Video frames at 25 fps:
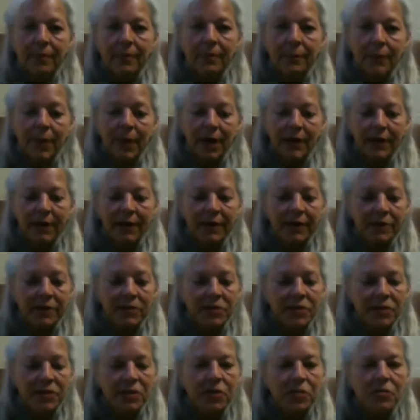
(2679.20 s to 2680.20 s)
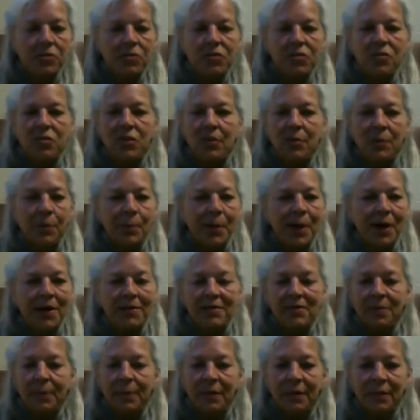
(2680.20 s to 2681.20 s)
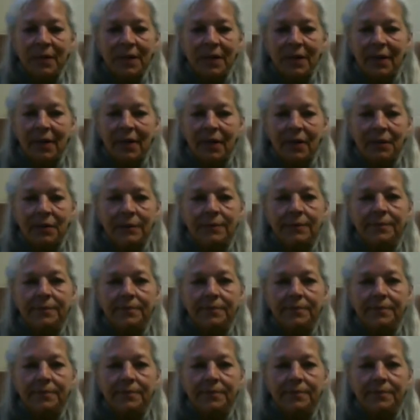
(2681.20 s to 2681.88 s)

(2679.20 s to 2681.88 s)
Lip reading: But I think there's a huge stream of possibility there.